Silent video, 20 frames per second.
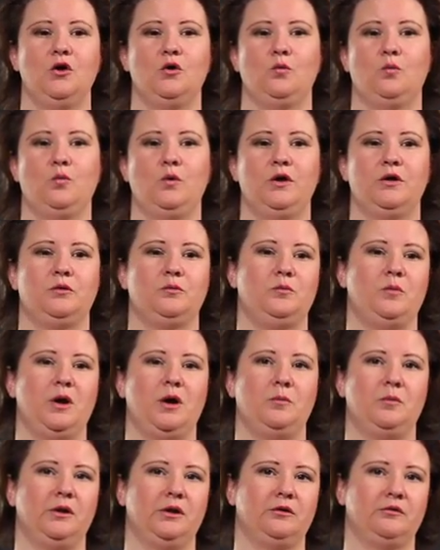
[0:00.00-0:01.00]
with
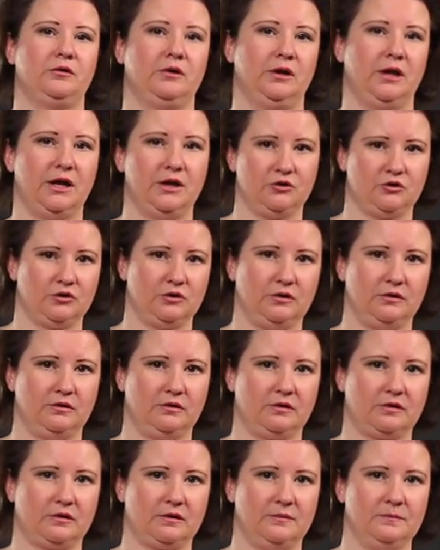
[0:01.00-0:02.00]
public
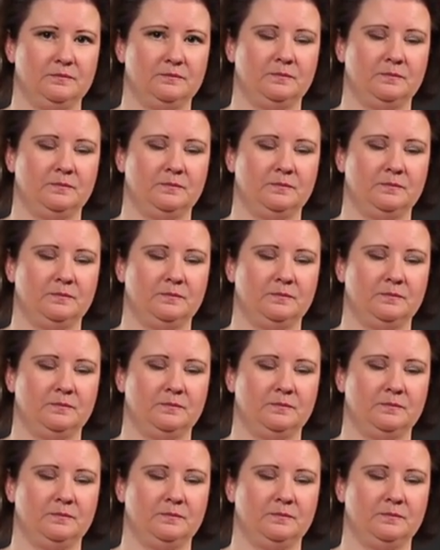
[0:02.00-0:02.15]
relations.